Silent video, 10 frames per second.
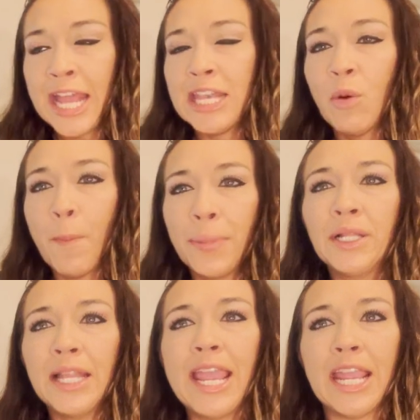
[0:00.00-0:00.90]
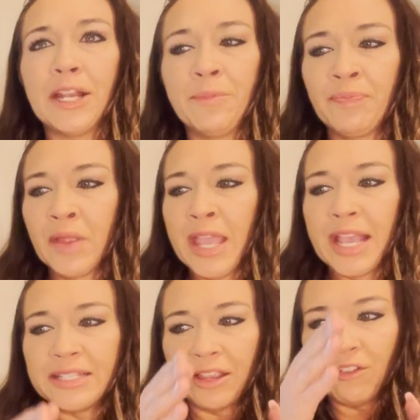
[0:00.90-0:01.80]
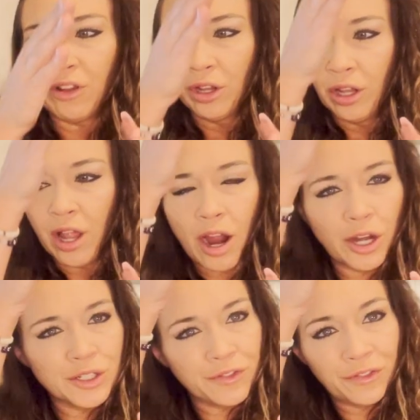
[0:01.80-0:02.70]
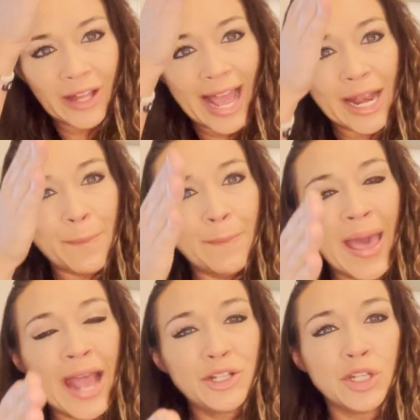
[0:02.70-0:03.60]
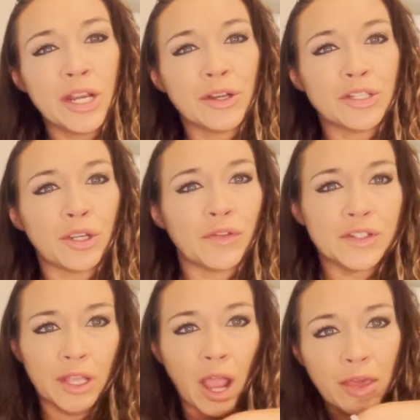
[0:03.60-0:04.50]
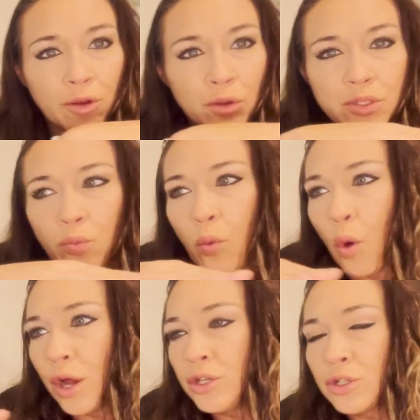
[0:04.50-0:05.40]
Now, a plane is a large, flat, imaginary surface that either goes in one